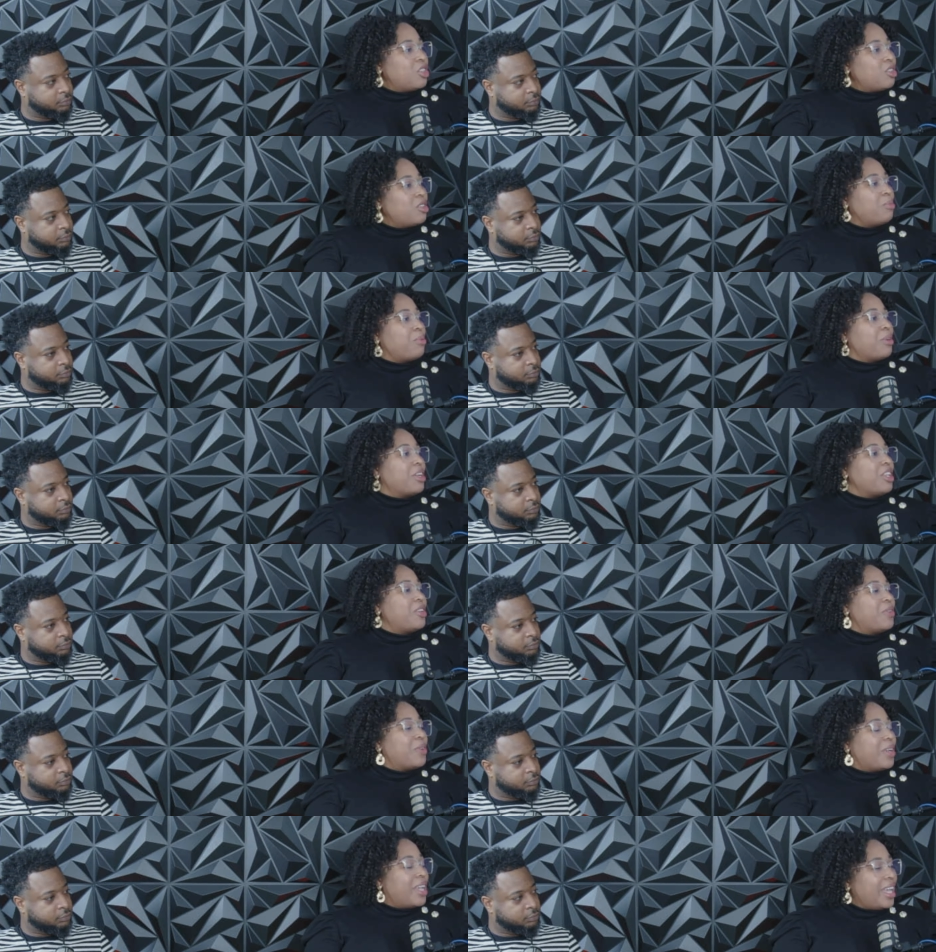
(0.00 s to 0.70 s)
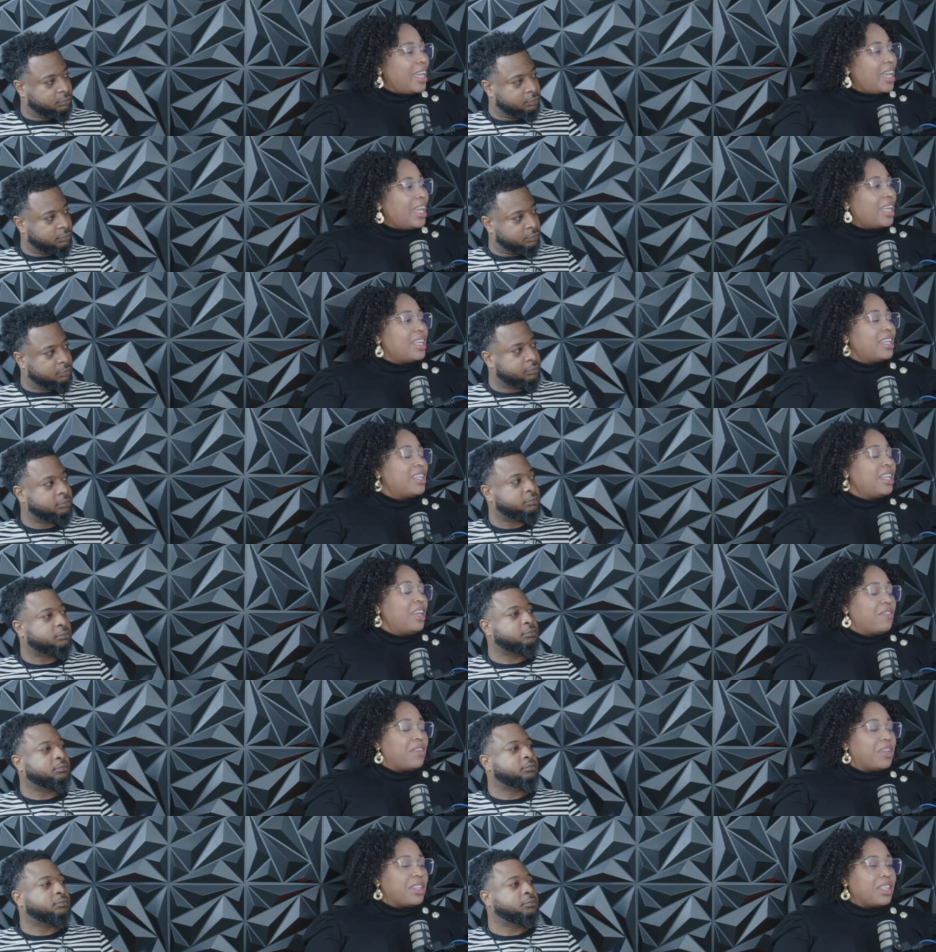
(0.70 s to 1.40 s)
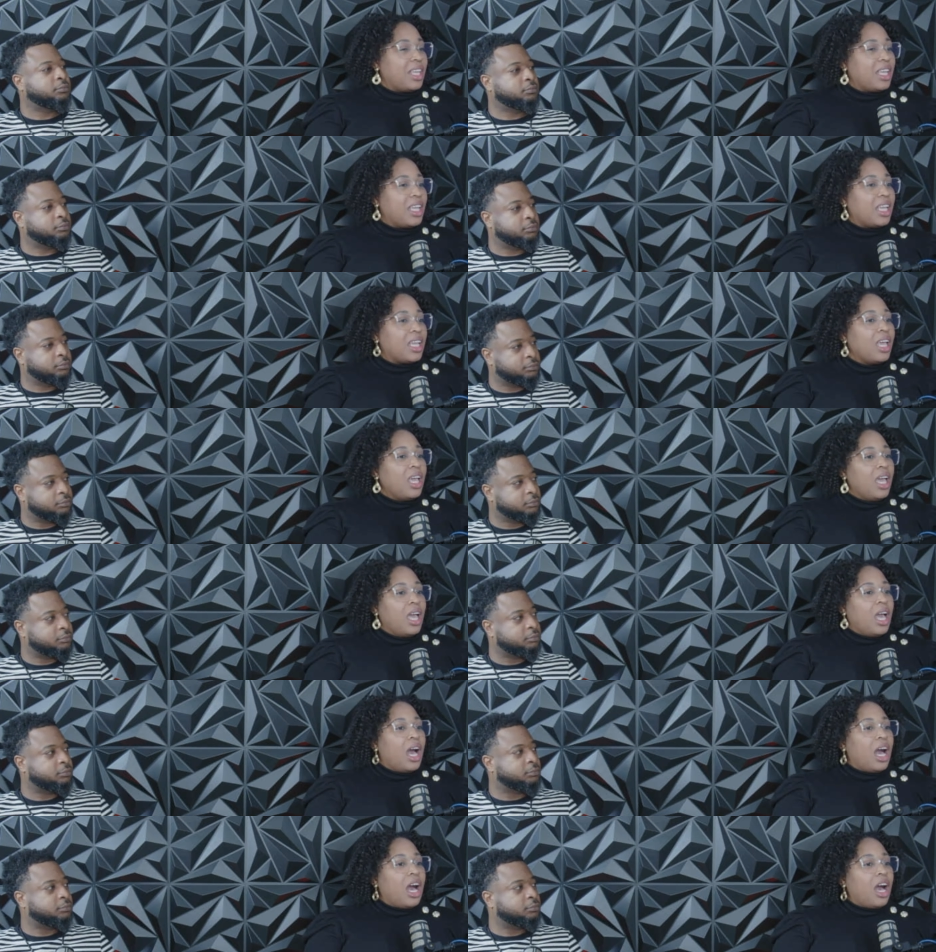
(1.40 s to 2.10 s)
Speaker 1: to bring you in and everything.
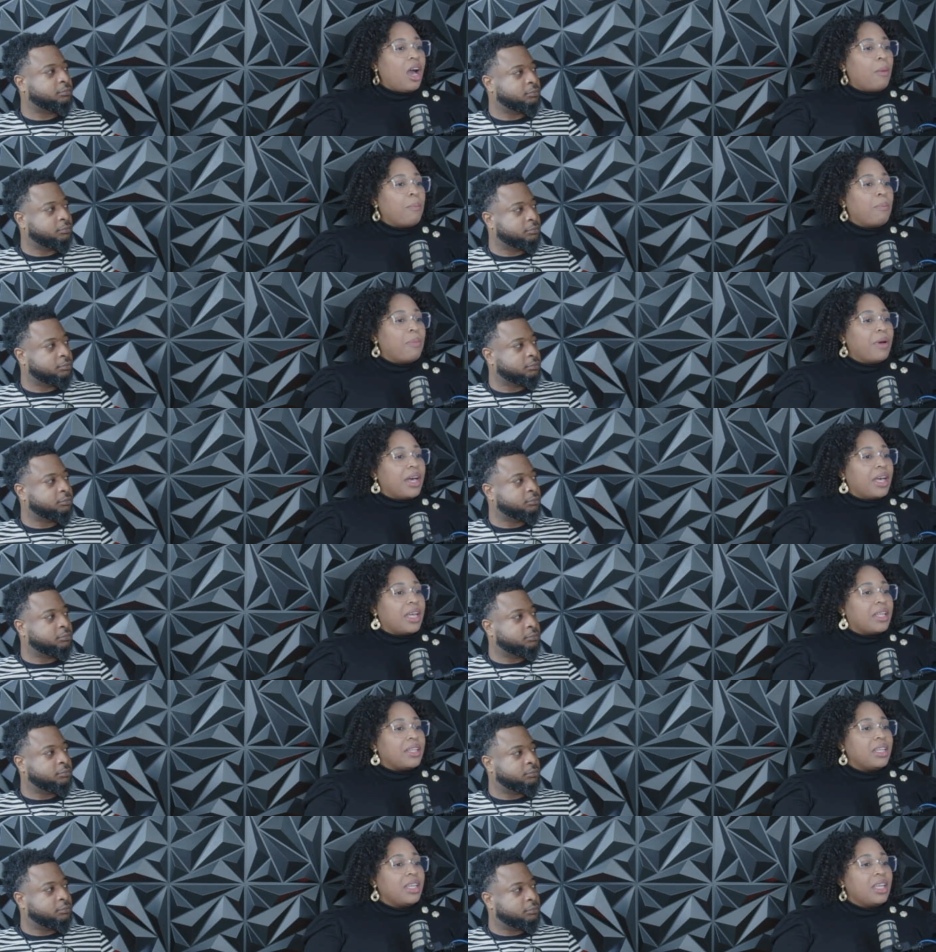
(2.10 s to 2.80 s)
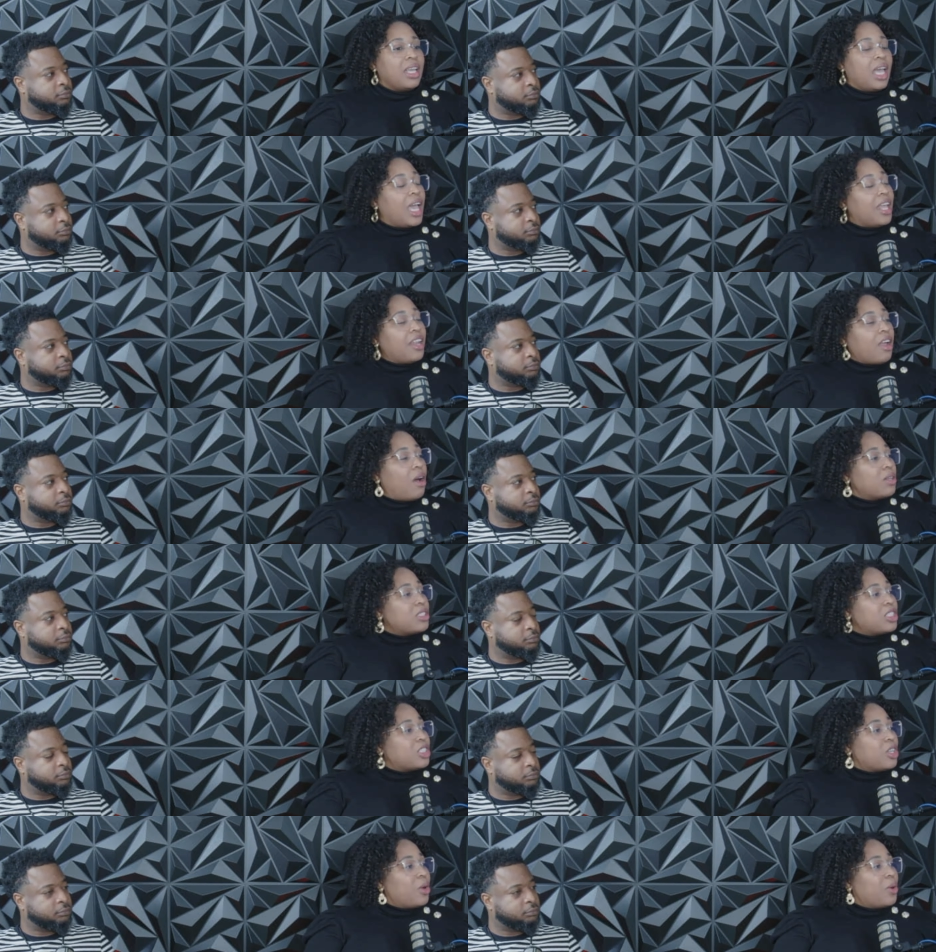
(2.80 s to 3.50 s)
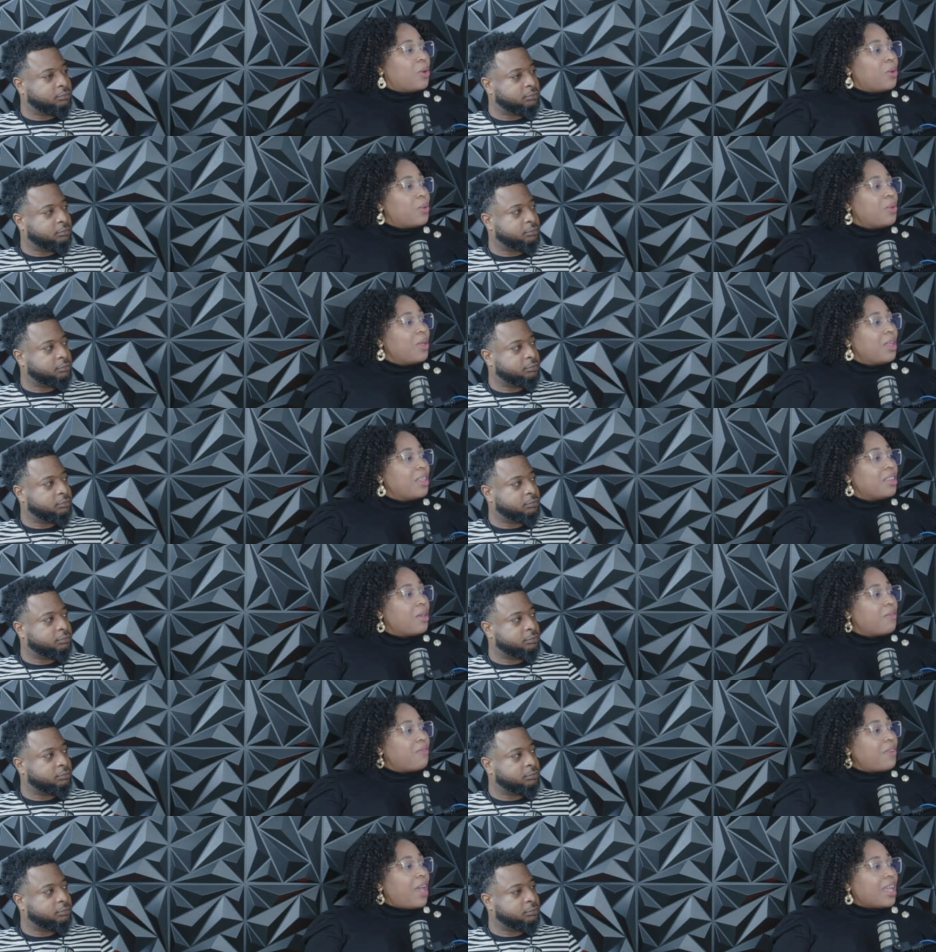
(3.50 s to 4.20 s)
And also
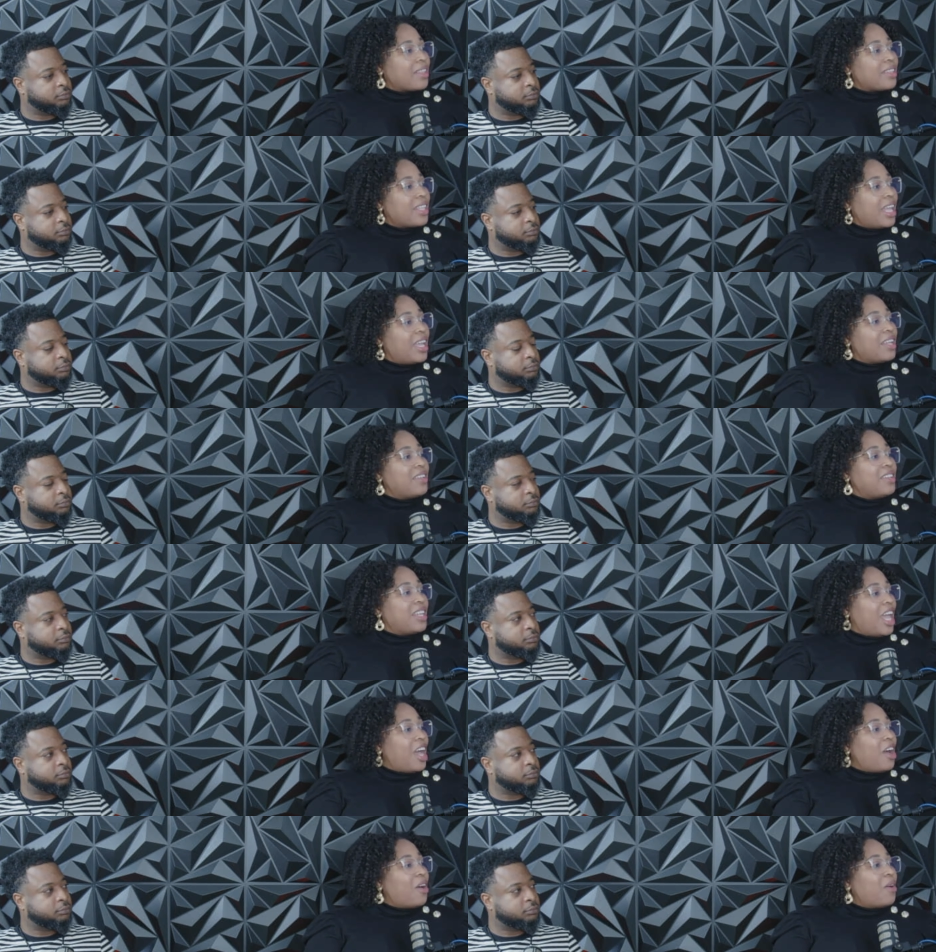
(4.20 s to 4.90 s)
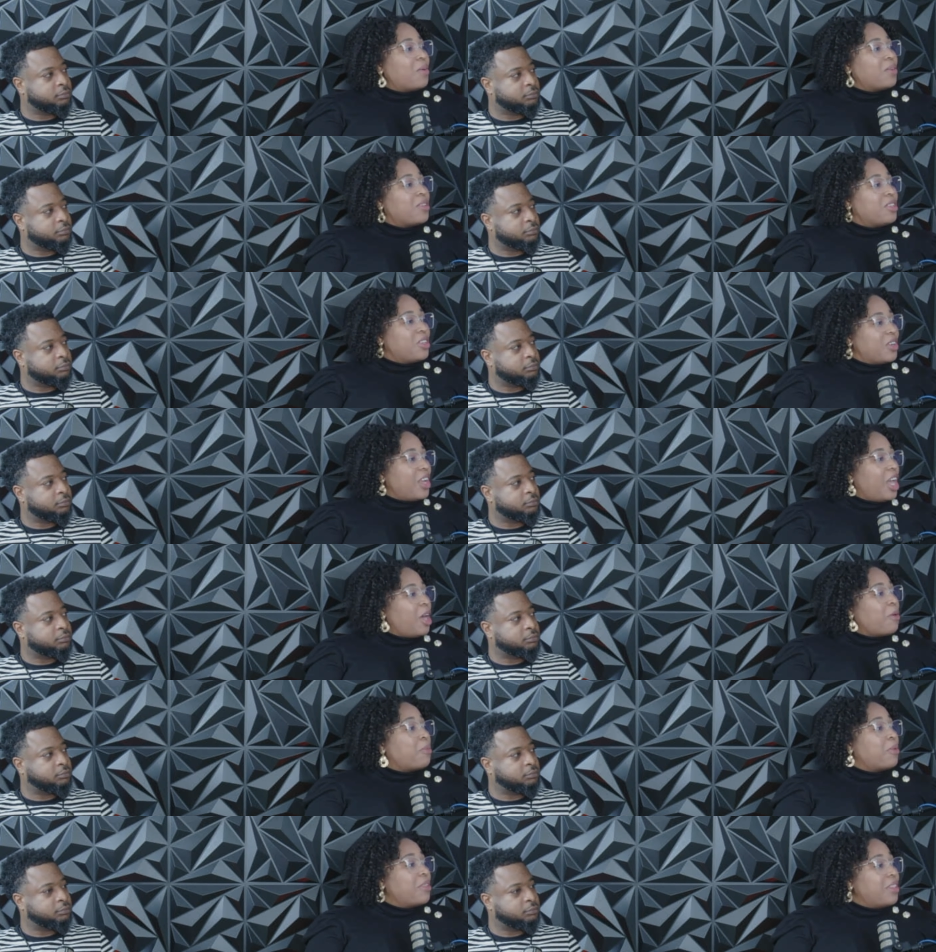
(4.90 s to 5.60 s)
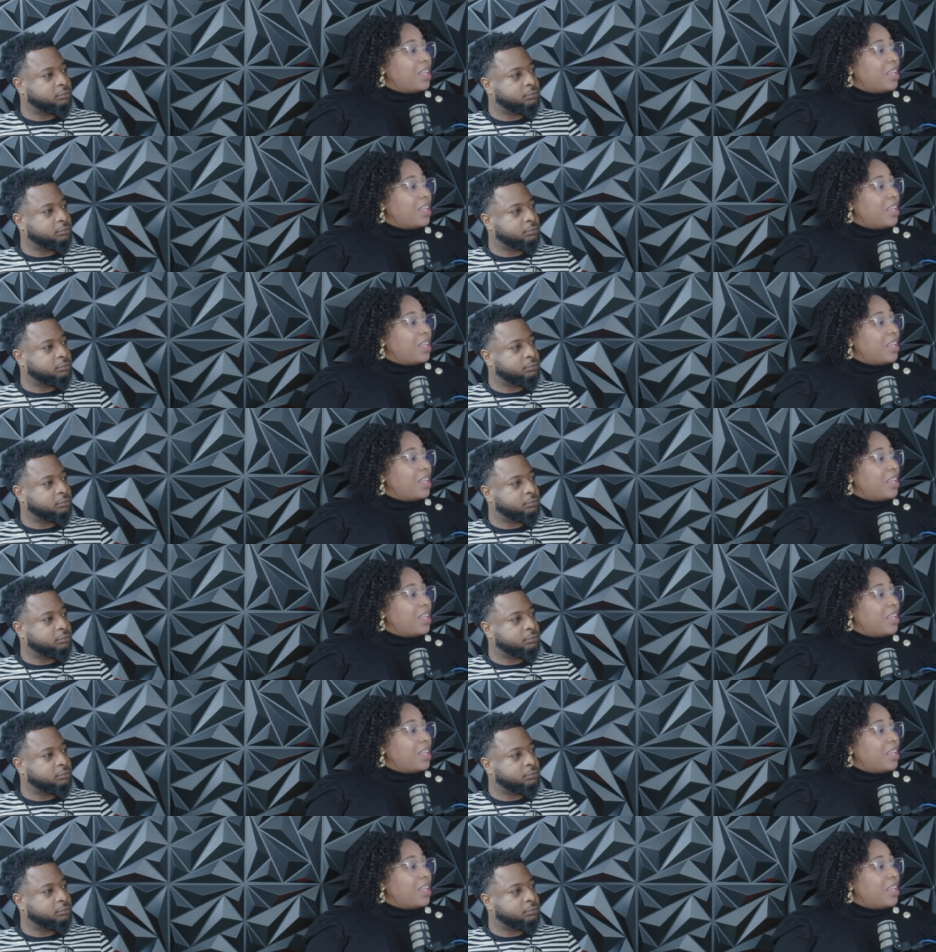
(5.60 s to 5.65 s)
the fact that now you're helping